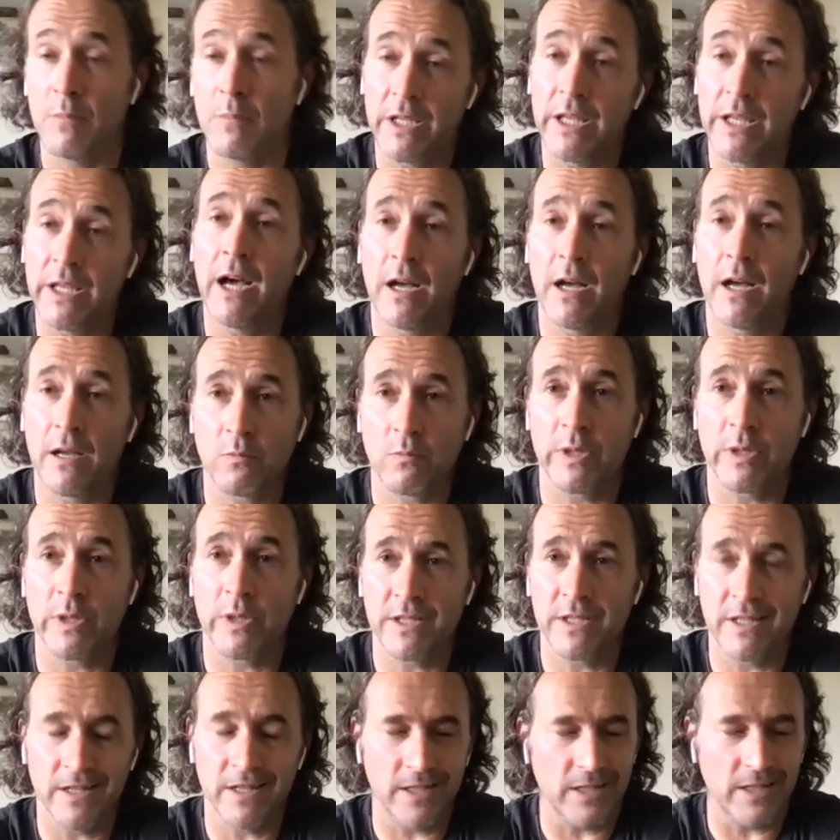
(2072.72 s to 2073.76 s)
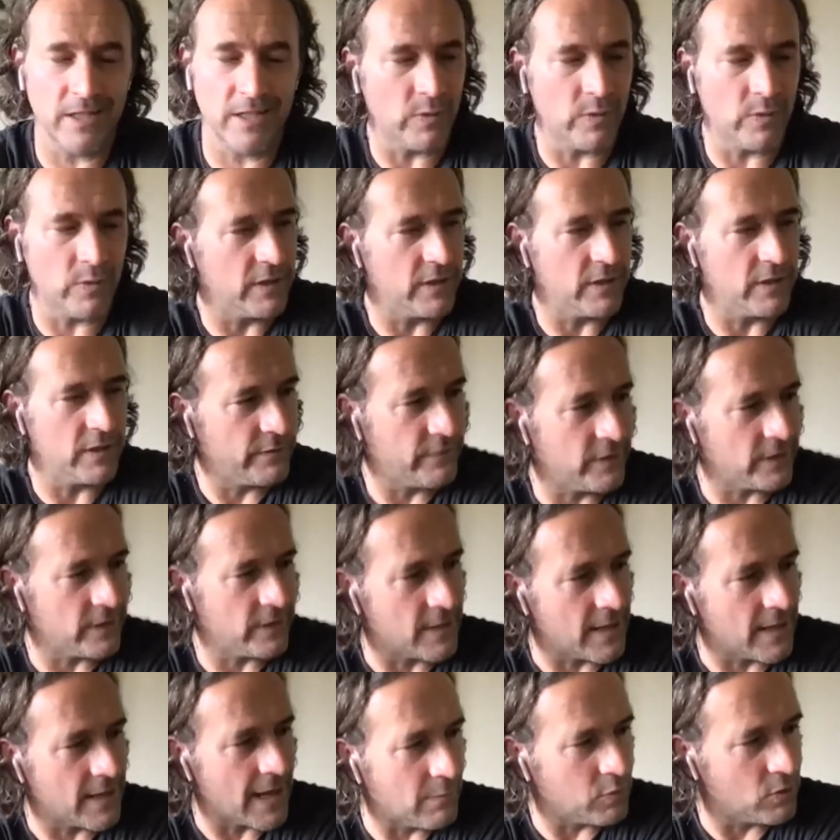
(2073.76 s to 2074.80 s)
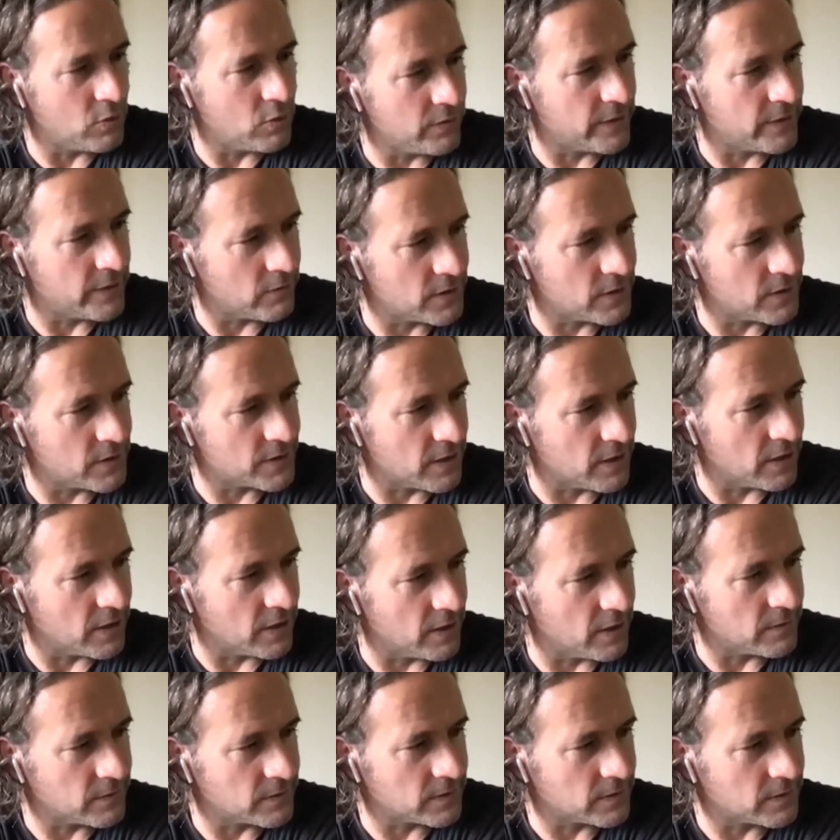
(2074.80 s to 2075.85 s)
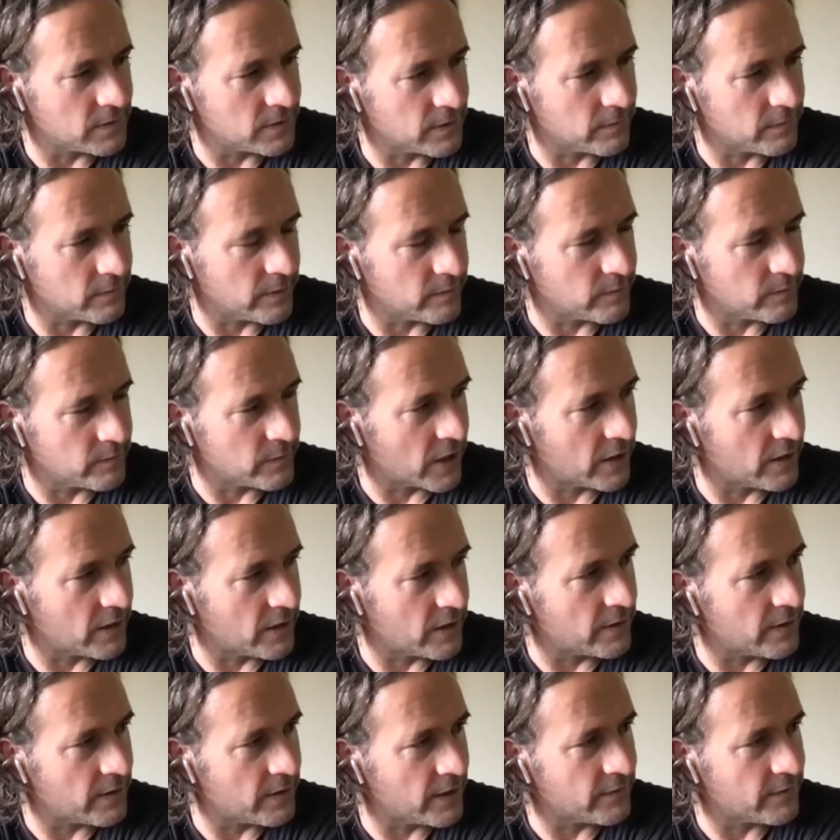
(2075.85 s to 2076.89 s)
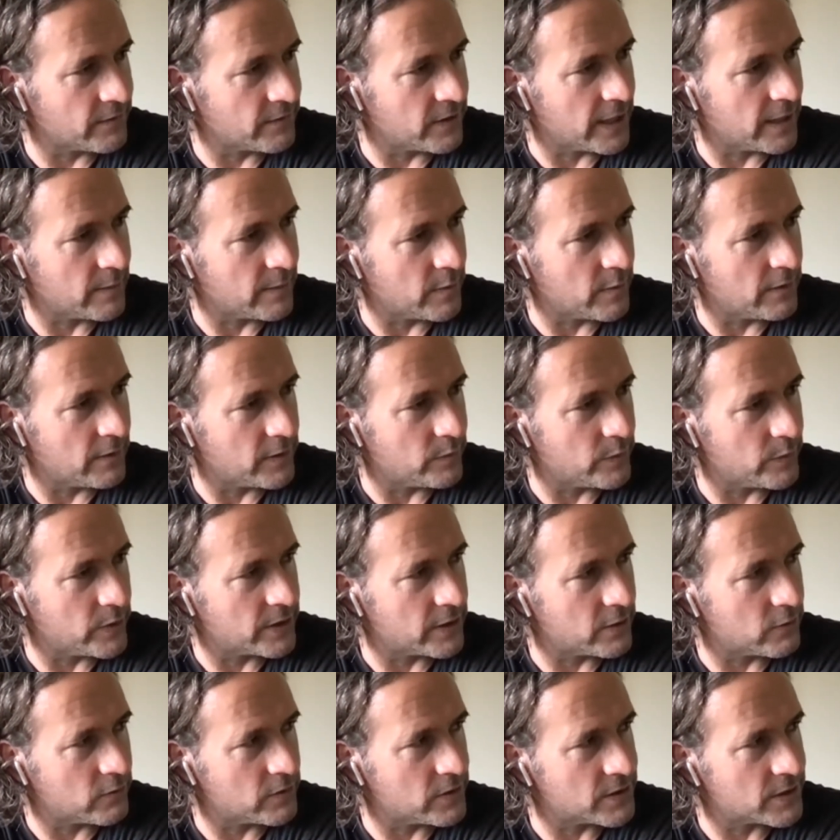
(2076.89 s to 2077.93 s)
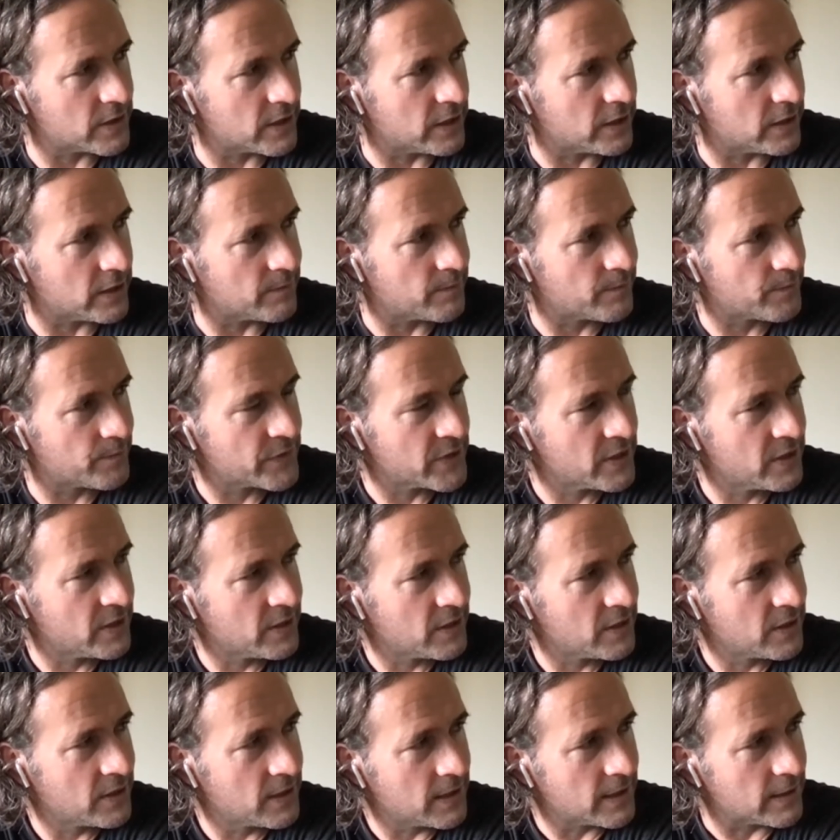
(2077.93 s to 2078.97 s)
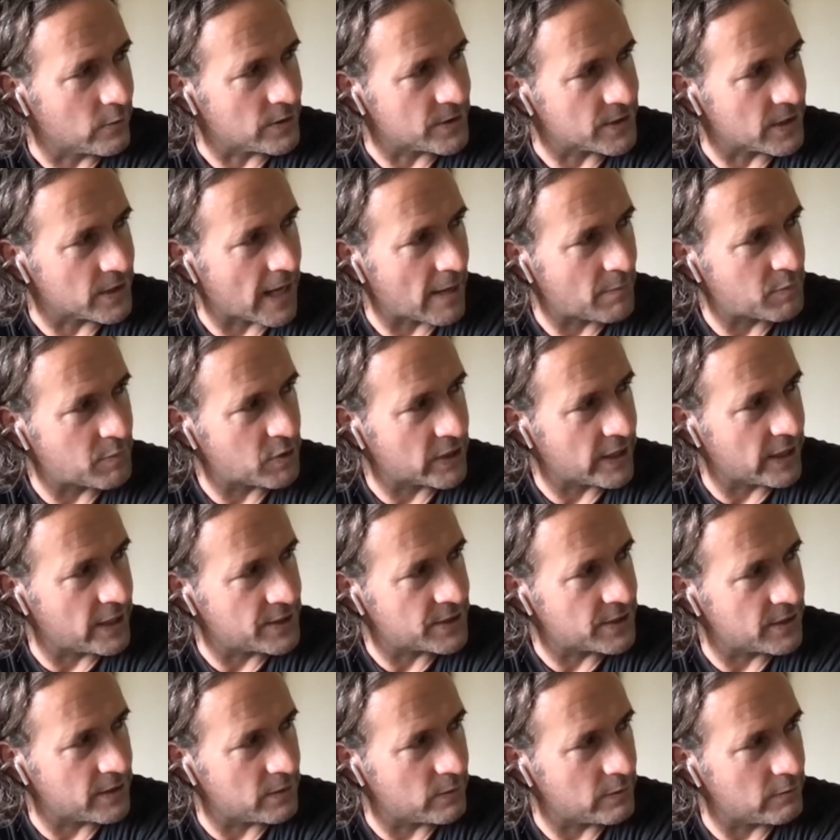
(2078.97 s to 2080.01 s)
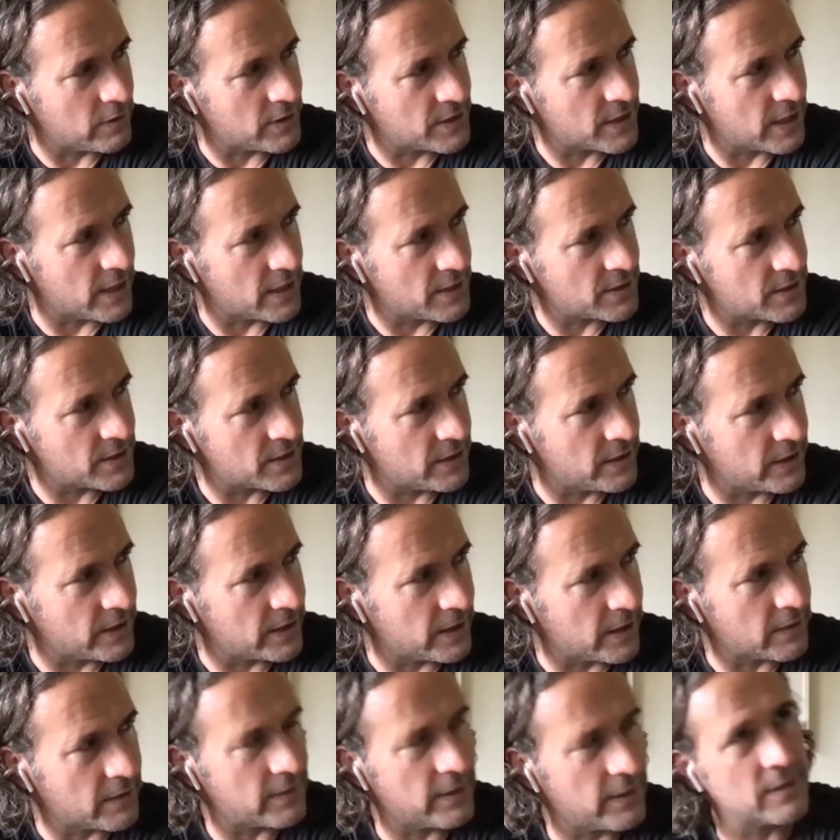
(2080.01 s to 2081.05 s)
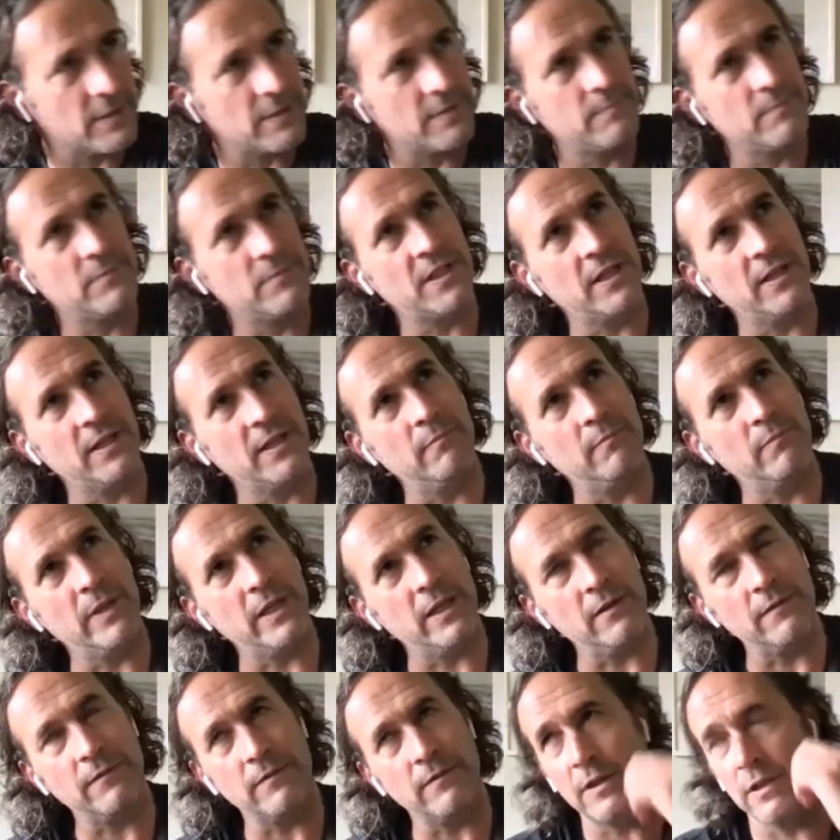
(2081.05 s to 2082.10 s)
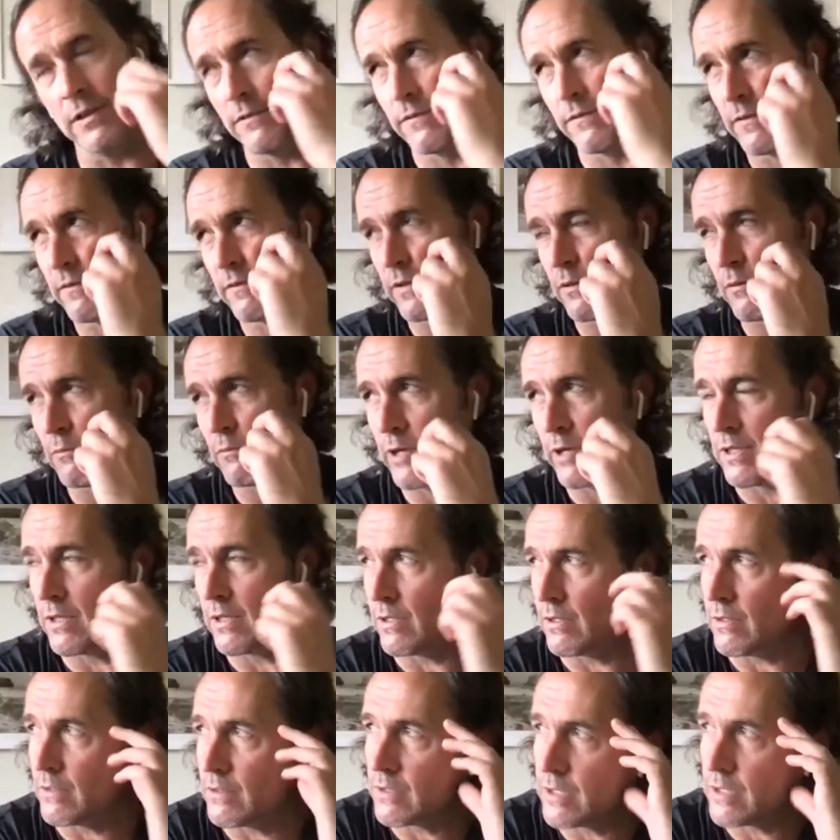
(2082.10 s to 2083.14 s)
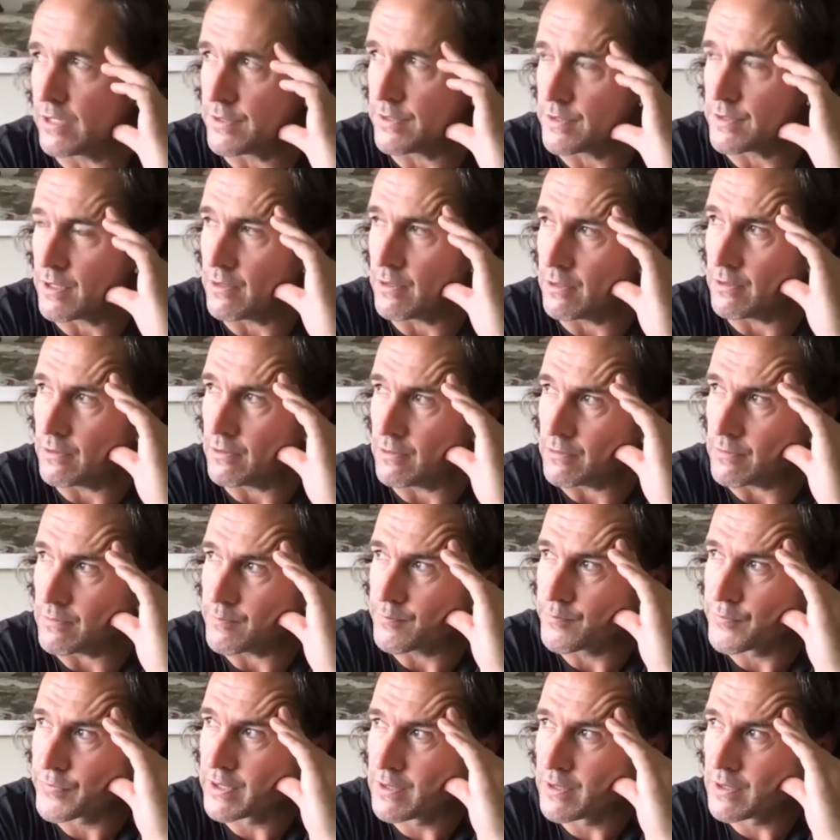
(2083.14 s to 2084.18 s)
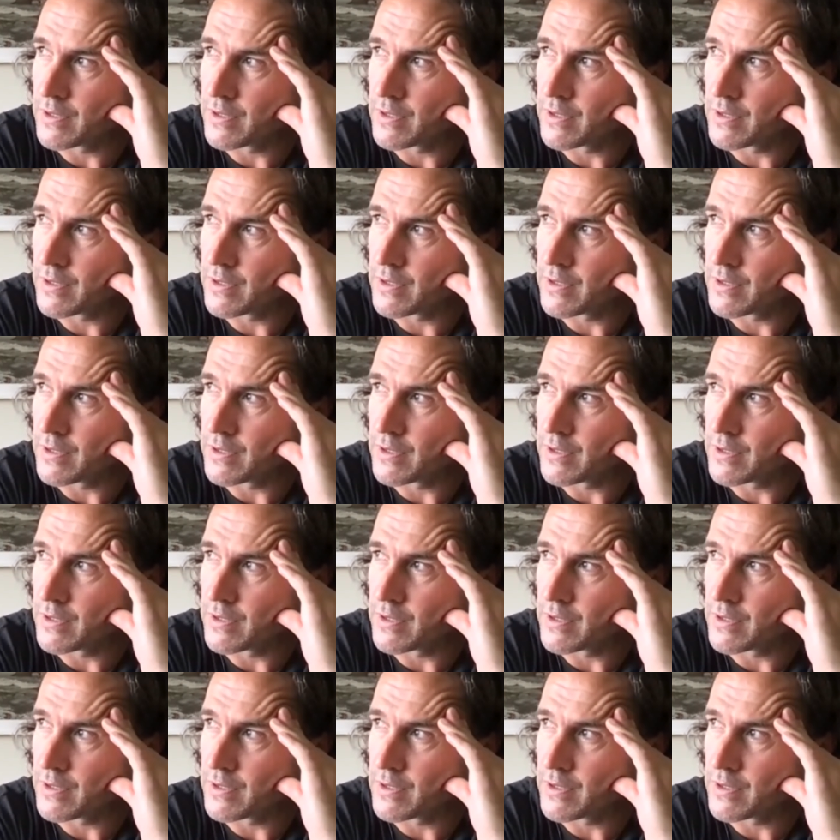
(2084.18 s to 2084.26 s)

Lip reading: But yeah, we did, and we even dabbled. There was I'm trying to think of the name of it, but there was an application that we were testing, and I think Tim may have even written his own